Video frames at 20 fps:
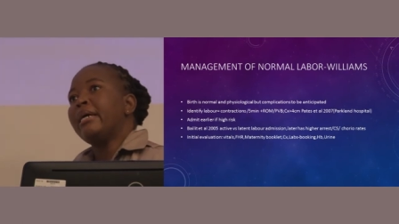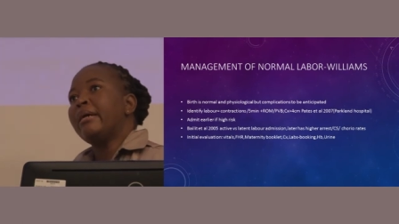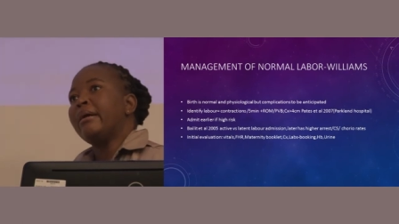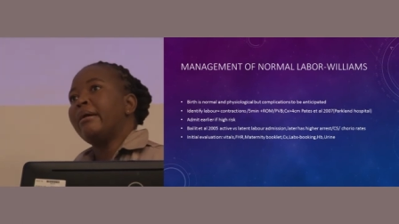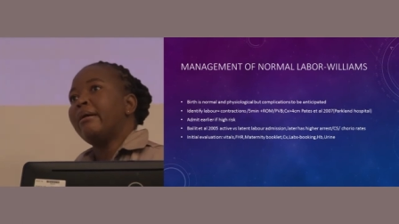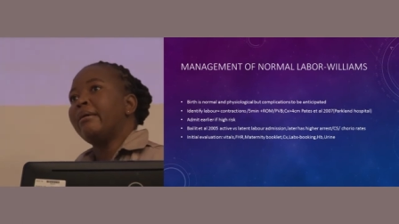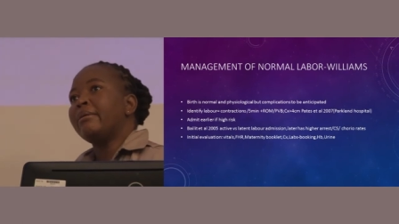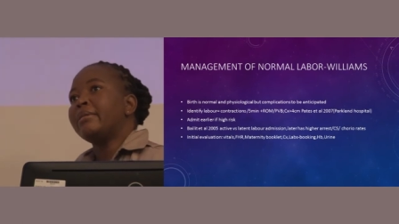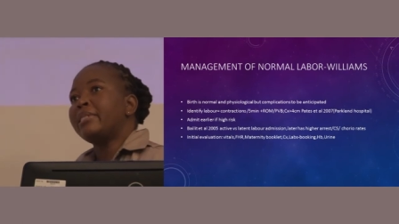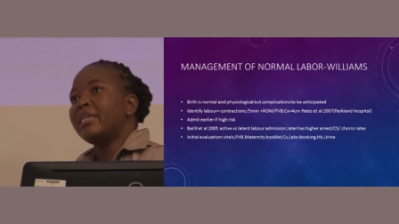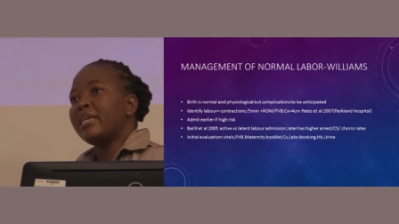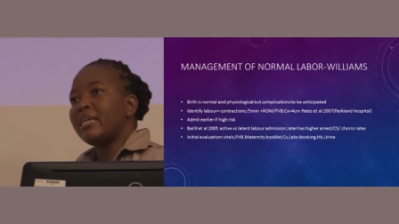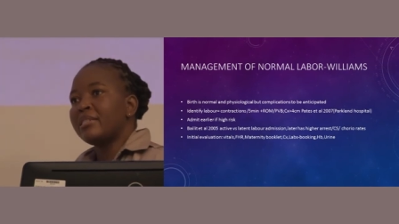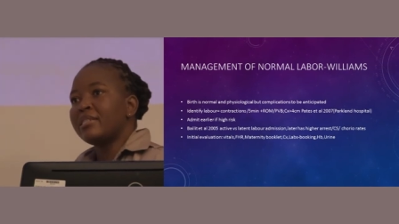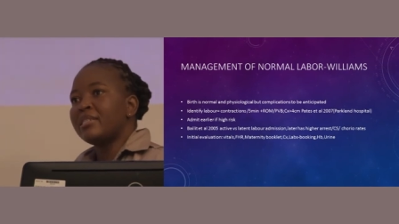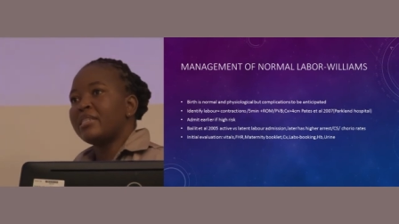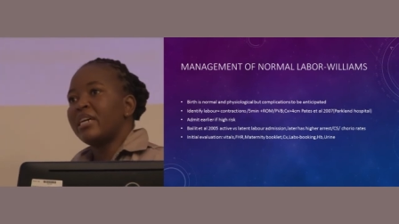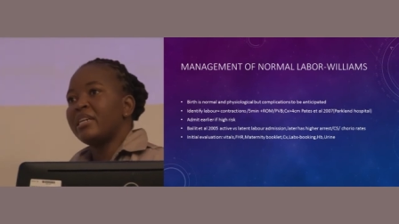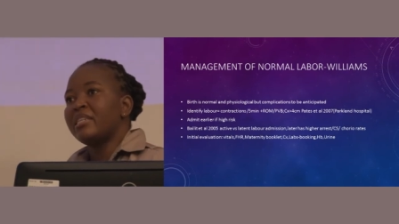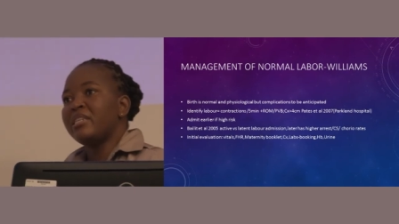uh,
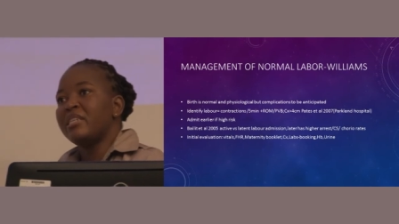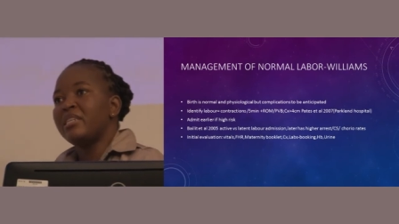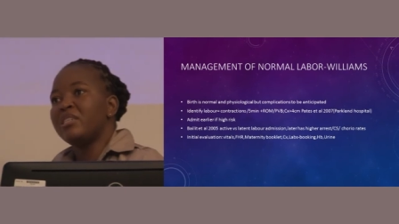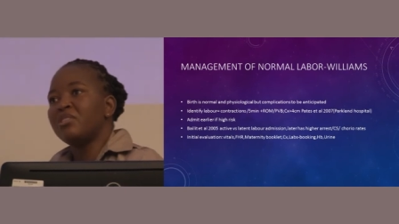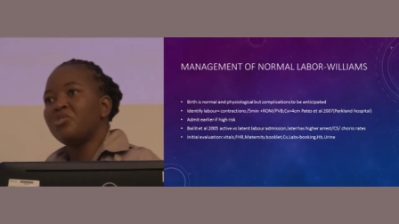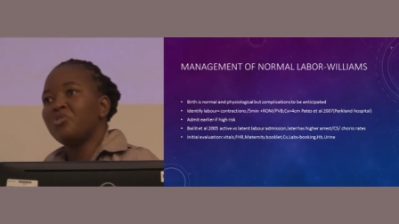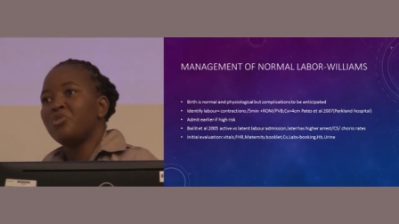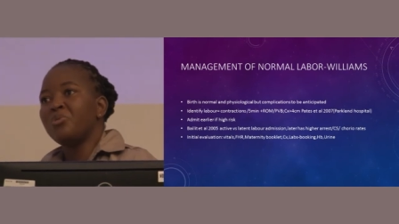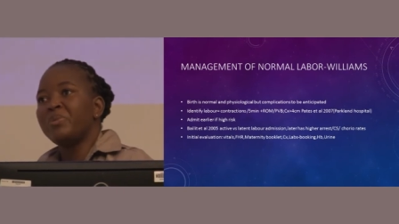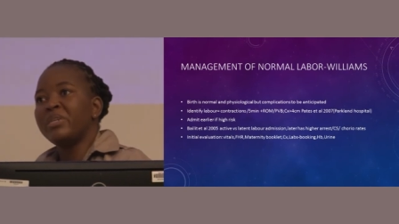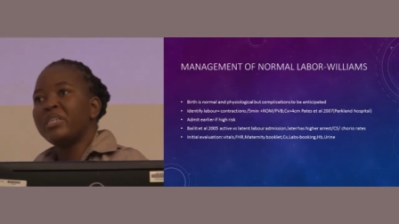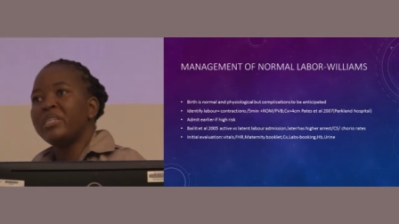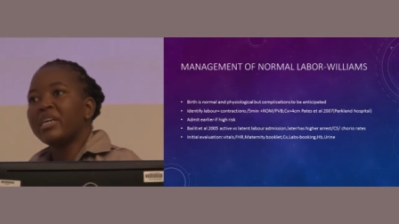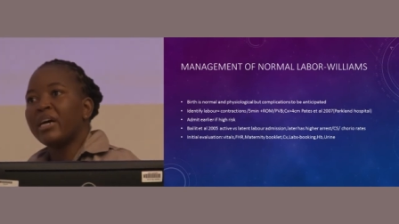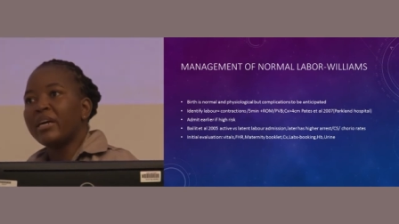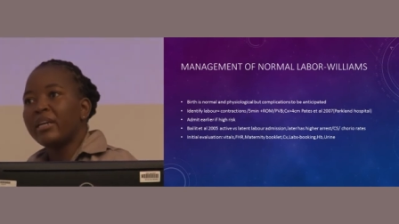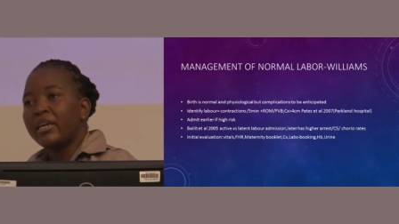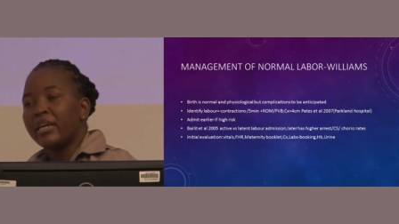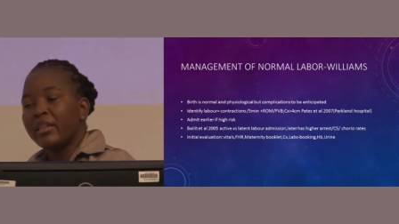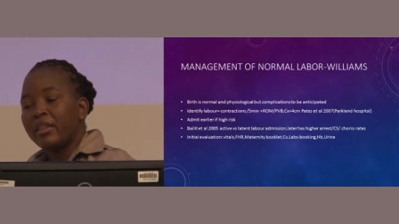tests that needs to be
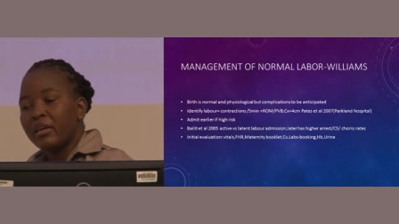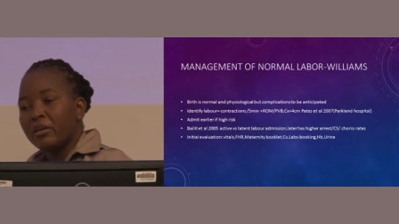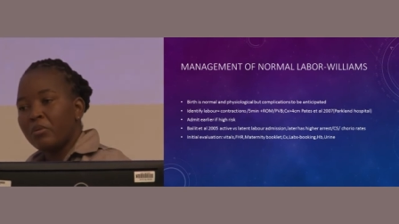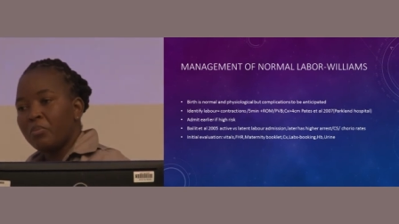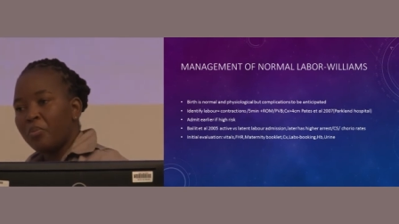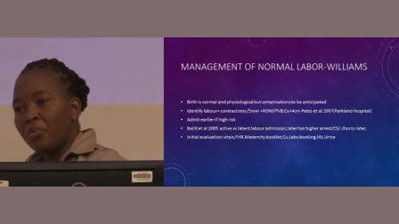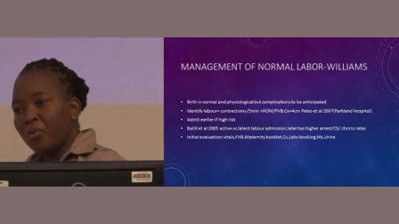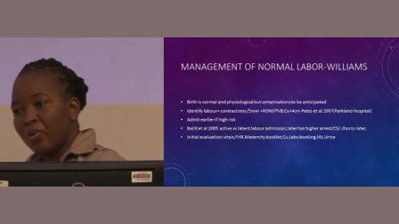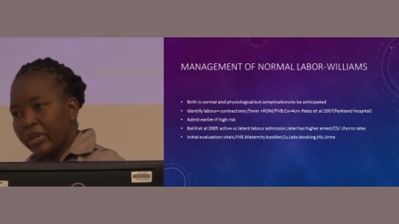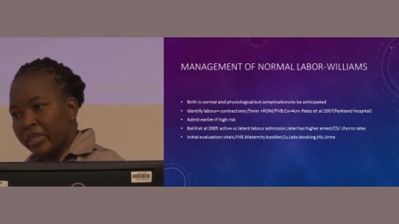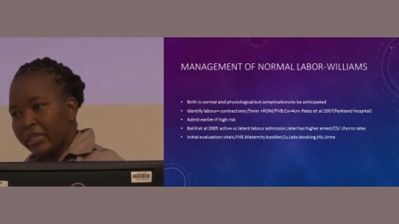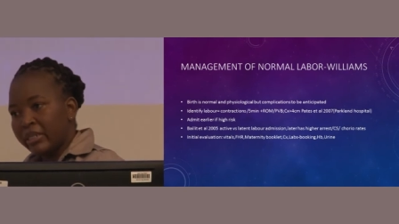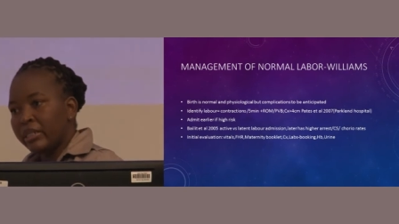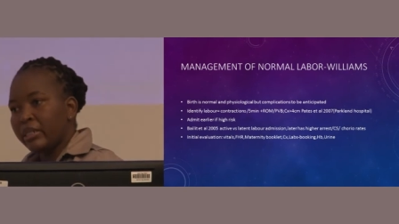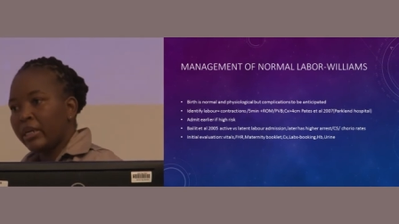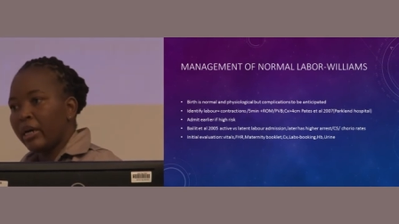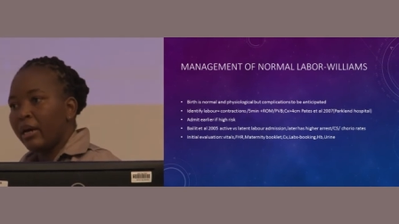done at that point,